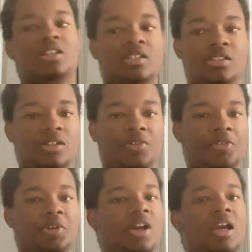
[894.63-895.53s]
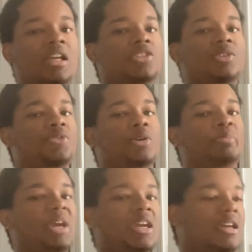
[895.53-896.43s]
enough of it. I actually feel
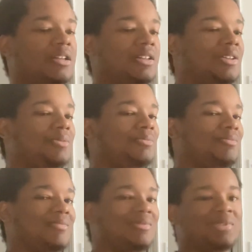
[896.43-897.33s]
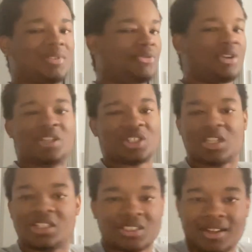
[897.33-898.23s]
bad that the
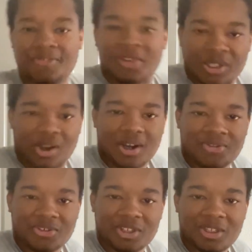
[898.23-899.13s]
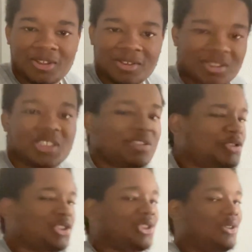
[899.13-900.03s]
franchise kind of fell off. Because, like, there
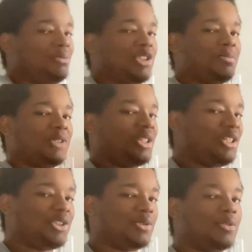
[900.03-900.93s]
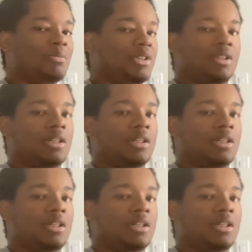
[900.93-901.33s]
was so much potential. But,